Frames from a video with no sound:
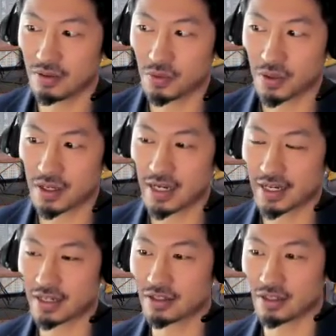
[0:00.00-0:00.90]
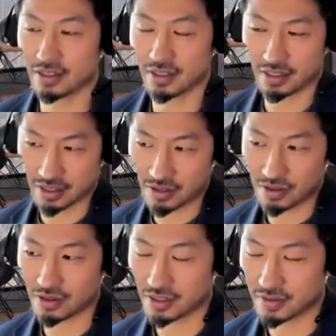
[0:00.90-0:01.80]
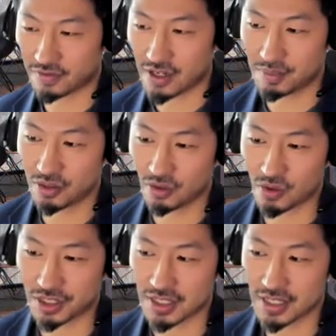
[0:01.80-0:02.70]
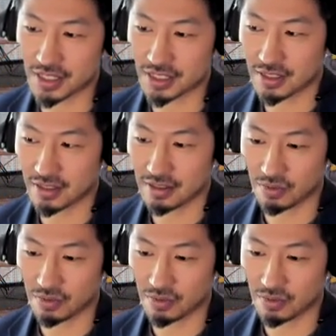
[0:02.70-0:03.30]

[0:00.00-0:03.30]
we're like the fundamental question is